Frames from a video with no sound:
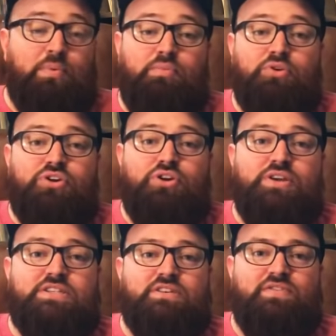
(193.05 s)
people are
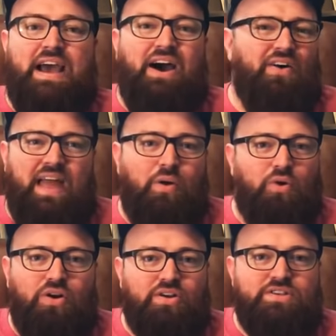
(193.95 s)
curious of how that
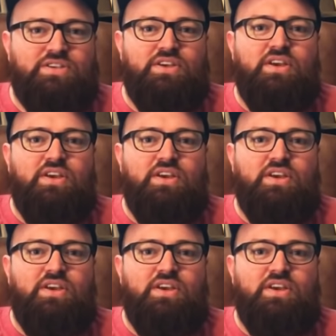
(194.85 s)
works.